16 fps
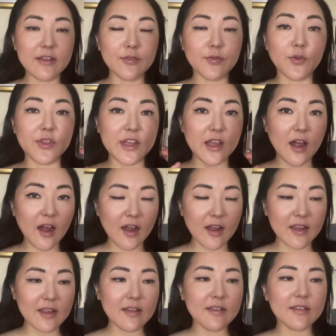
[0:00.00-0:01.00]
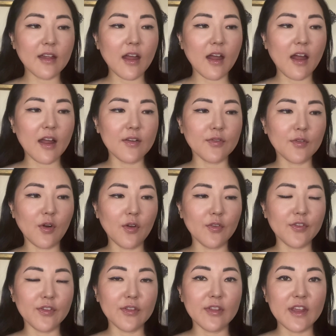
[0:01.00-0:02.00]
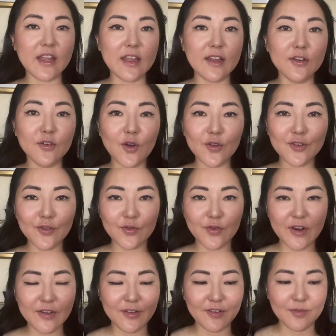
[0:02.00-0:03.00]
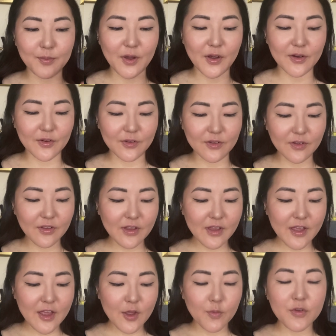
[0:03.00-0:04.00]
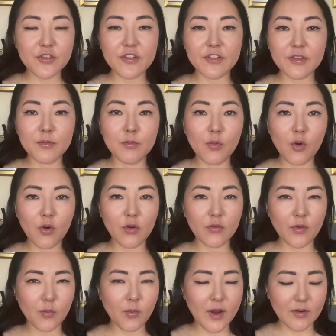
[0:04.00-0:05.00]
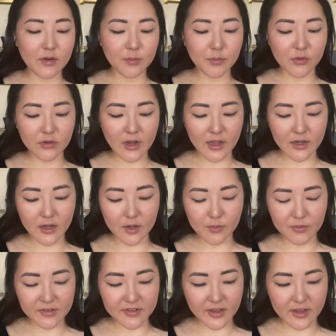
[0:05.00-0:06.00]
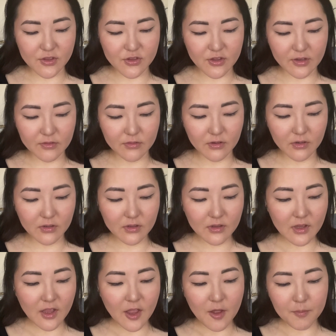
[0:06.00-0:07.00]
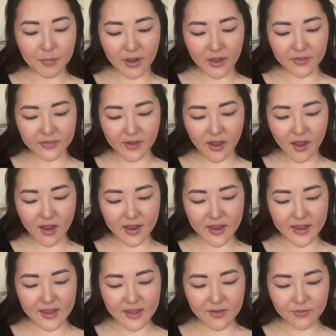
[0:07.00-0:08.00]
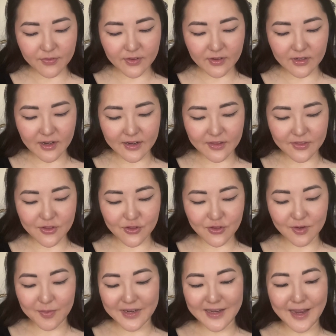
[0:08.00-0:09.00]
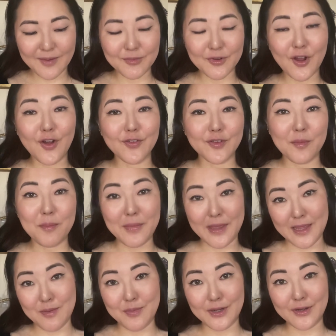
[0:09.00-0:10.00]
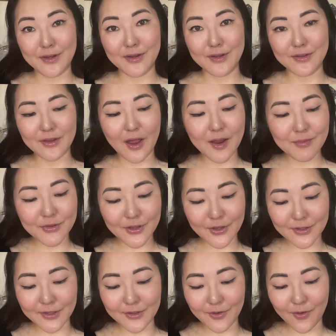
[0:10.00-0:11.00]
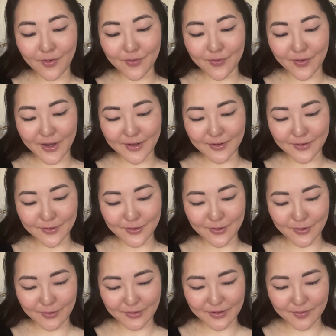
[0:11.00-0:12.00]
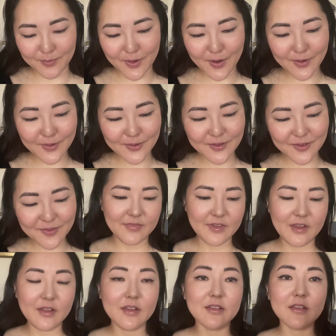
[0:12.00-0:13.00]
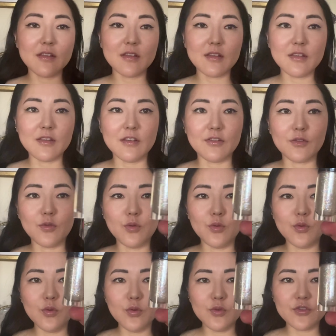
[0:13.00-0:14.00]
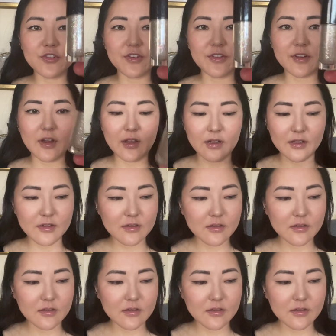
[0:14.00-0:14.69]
for the eyes, I've got the Not Afraid to Sparkle, which is more of a wearable colour, I would say, in general. But I feel like this should have been named after me because I'm certainly not afraid to sparkle. It's this gorgeous colour.